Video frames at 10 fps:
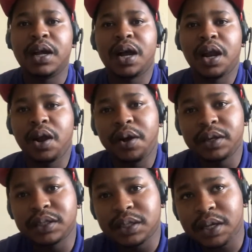I know
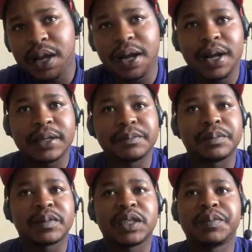it's
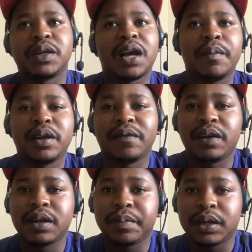been coming a
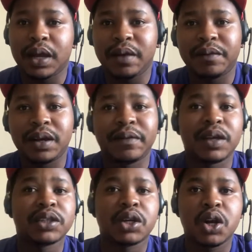
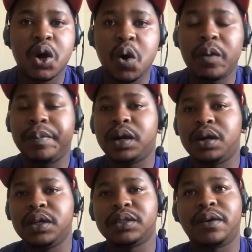very slow
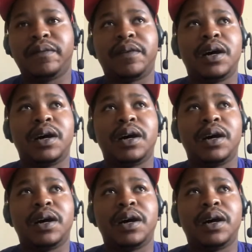because of